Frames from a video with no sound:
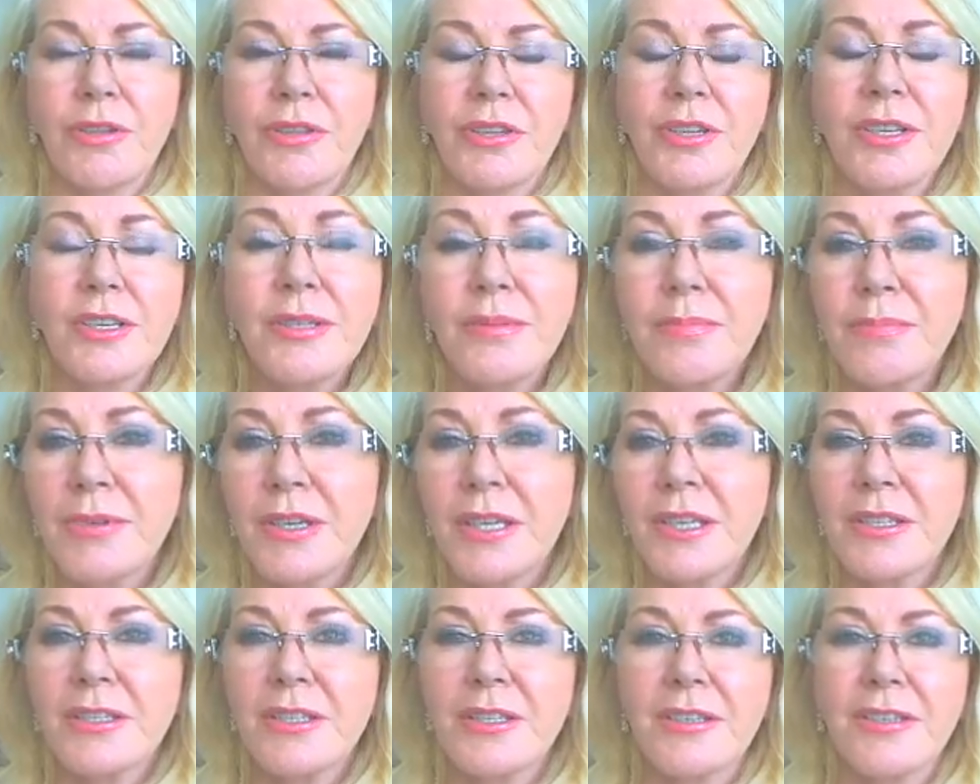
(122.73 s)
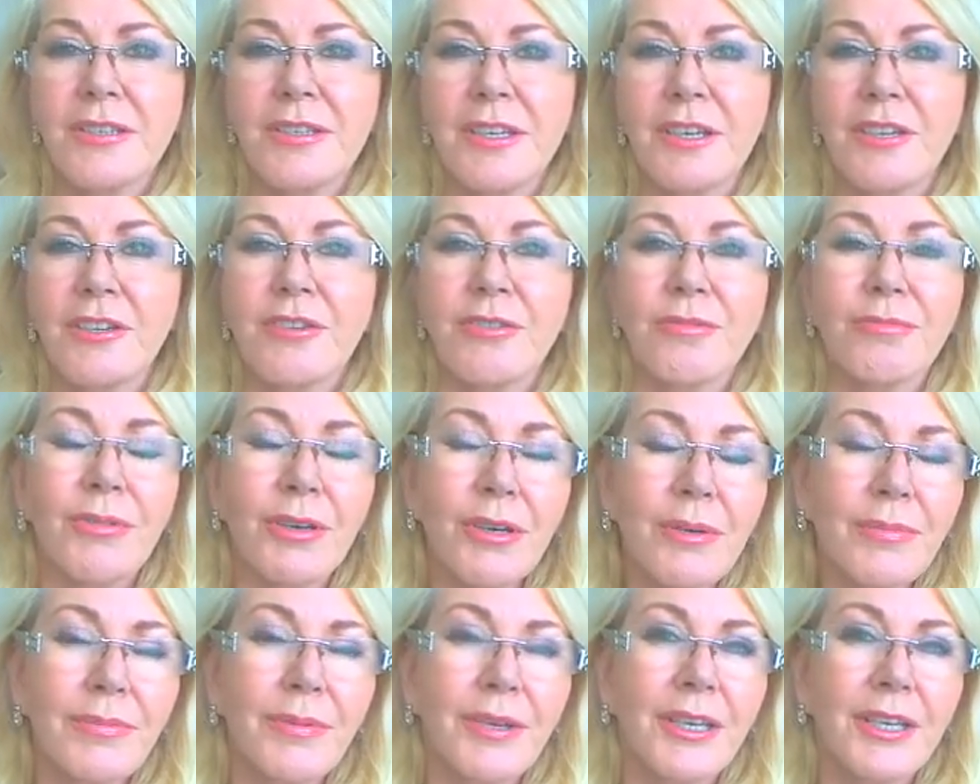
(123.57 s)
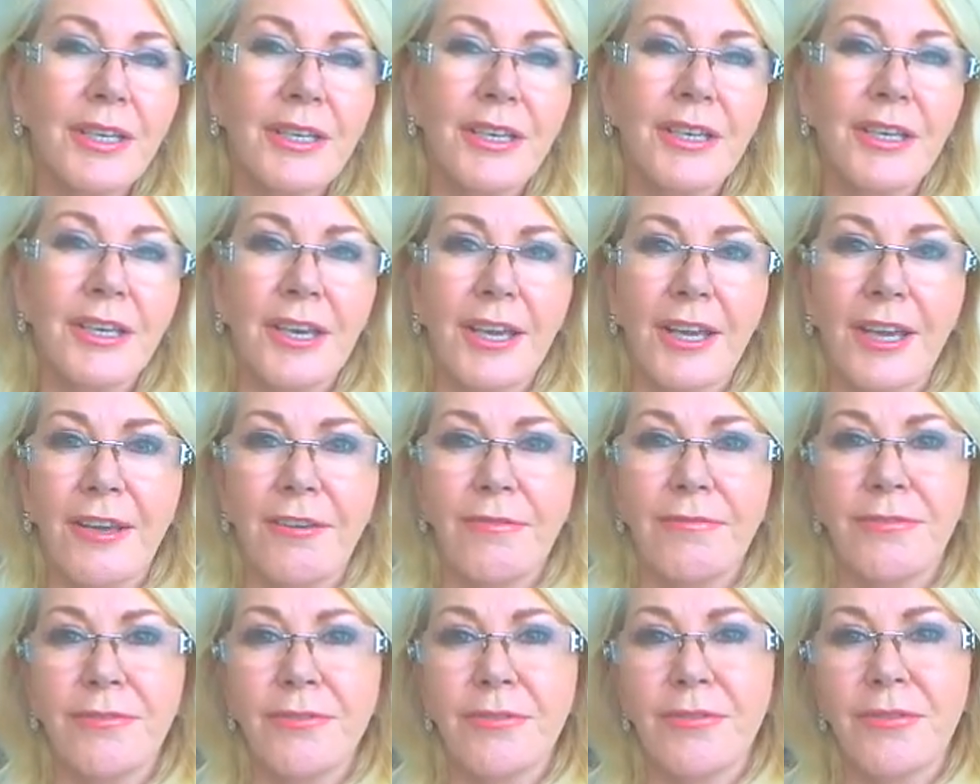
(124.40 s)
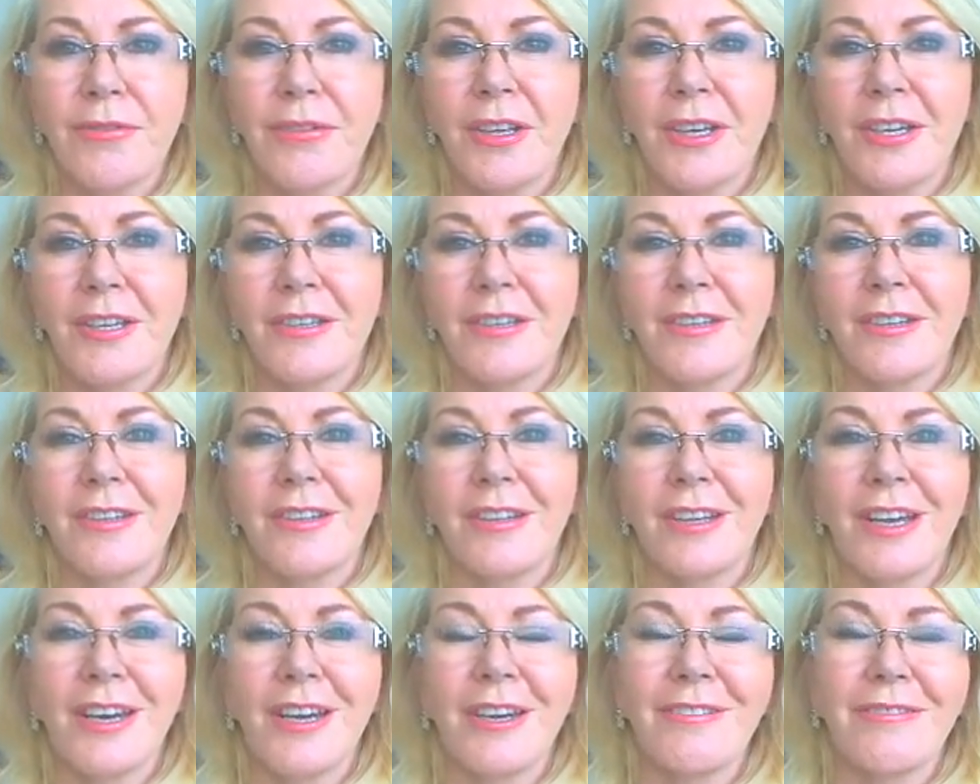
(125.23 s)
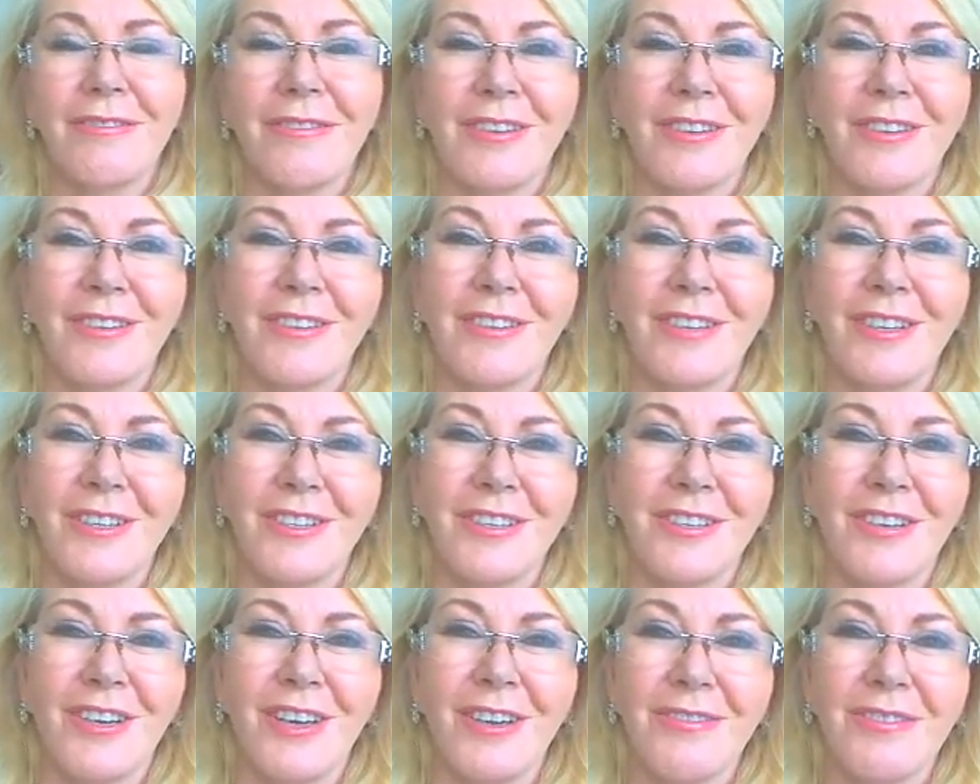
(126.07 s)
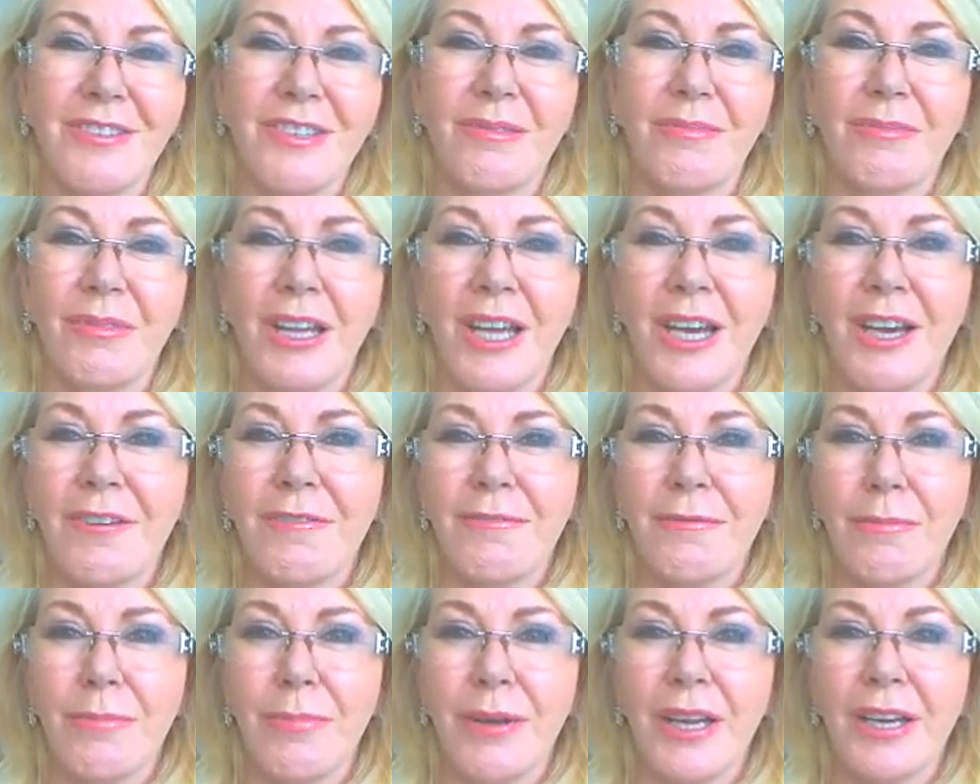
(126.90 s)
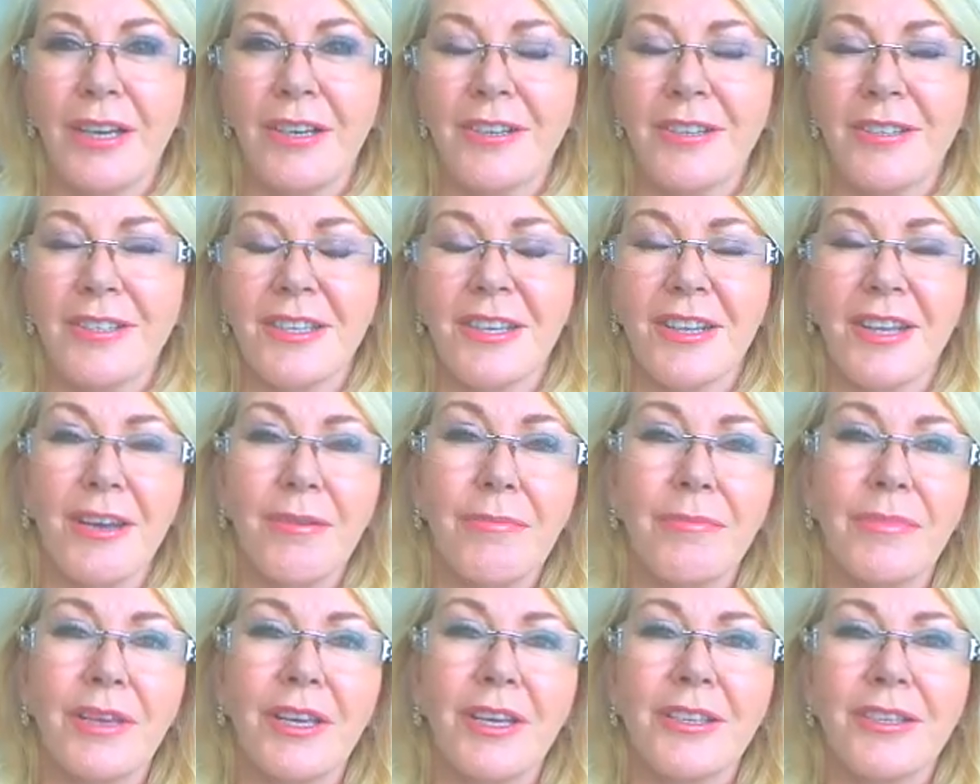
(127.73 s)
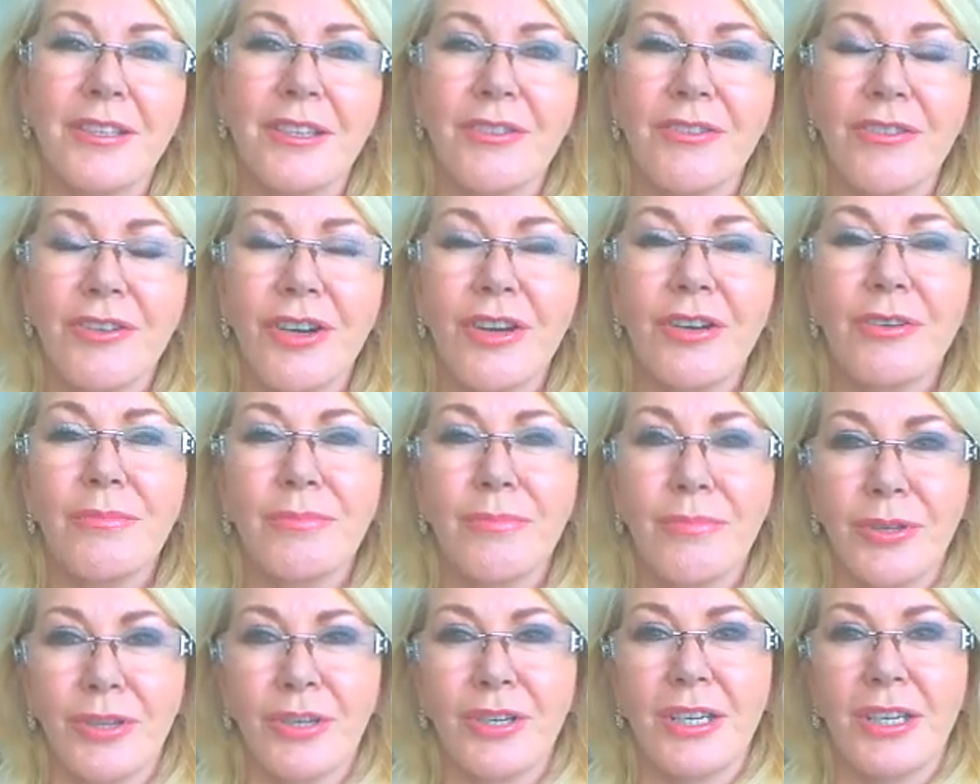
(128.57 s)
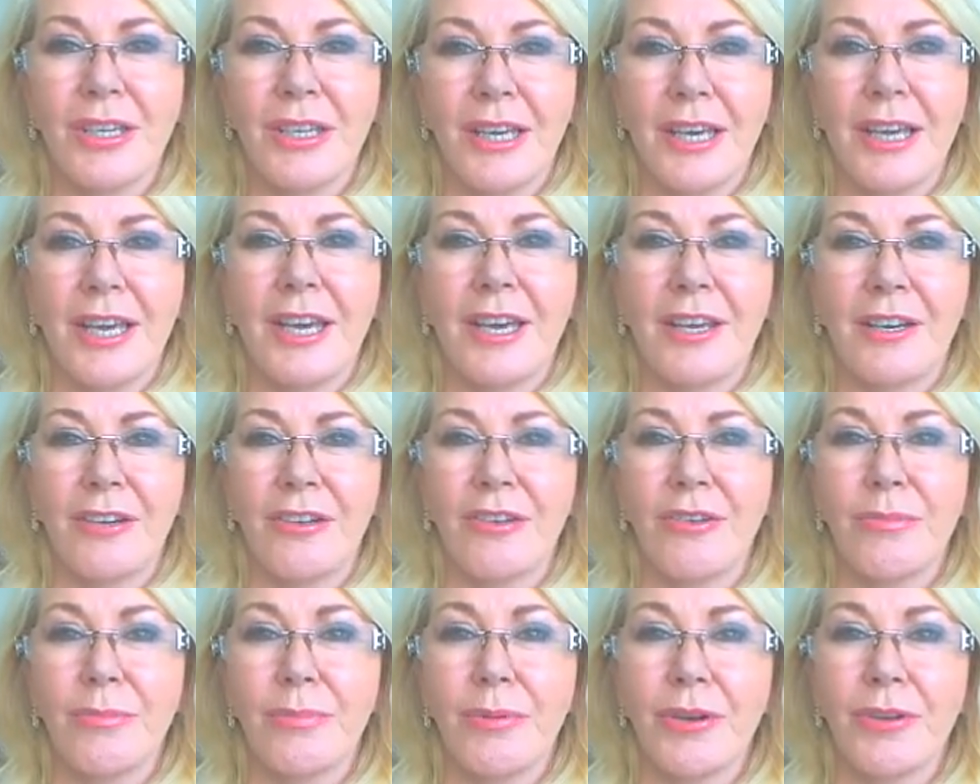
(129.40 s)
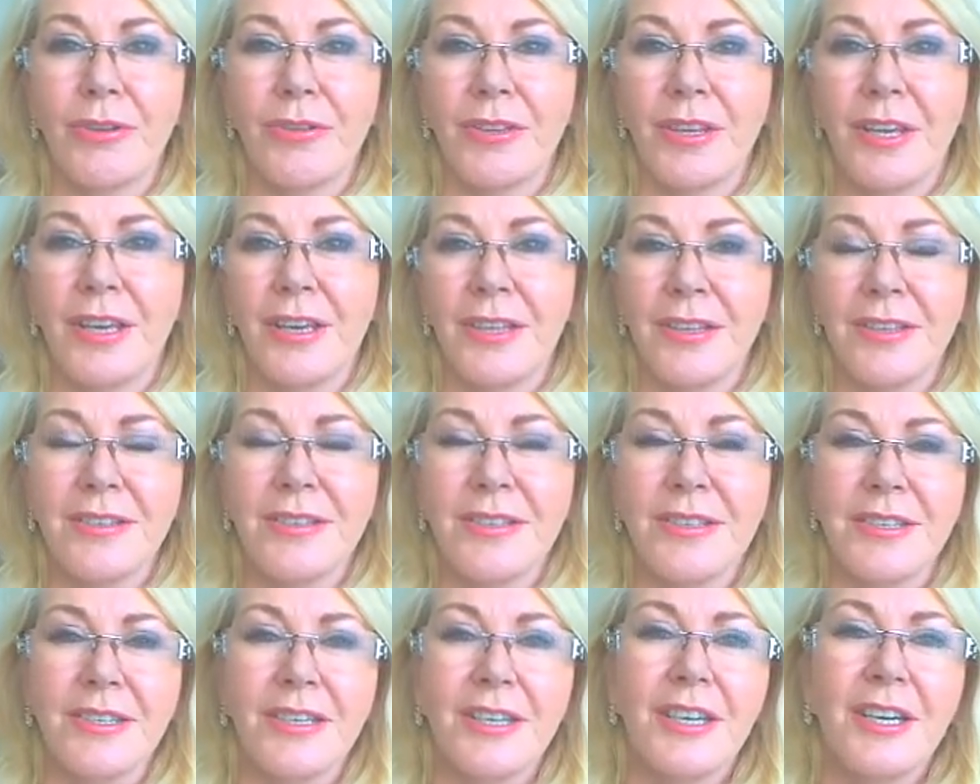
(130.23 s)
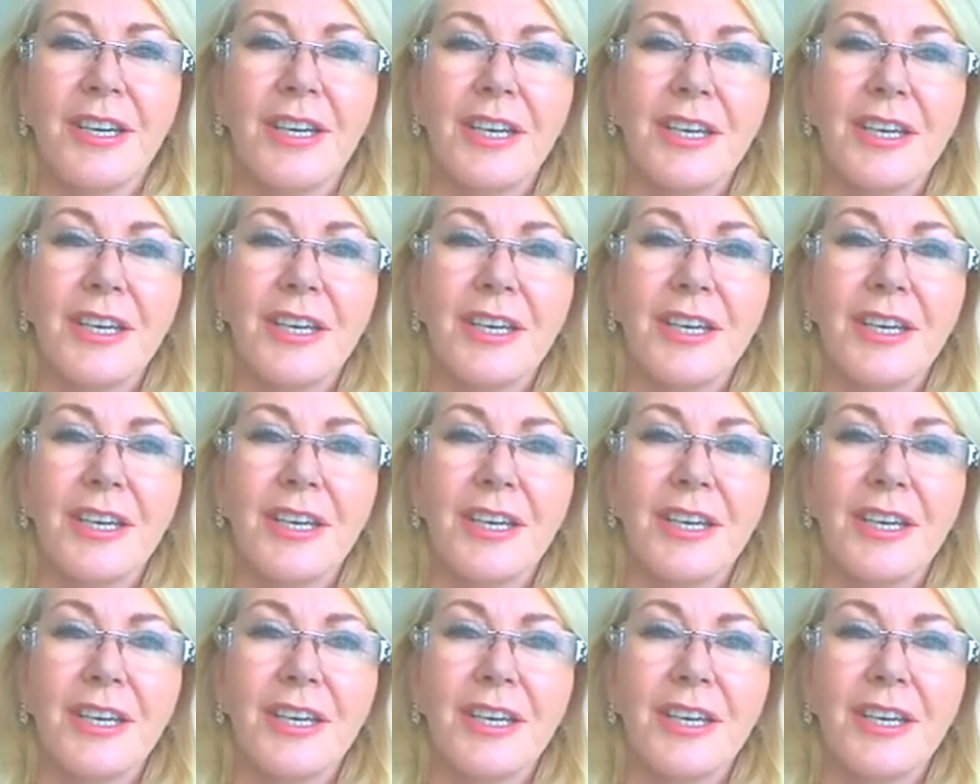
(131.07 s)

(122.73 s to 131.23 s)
what this means is that you want to be careful that you have some life balance, and that means not burning the candle at both ends.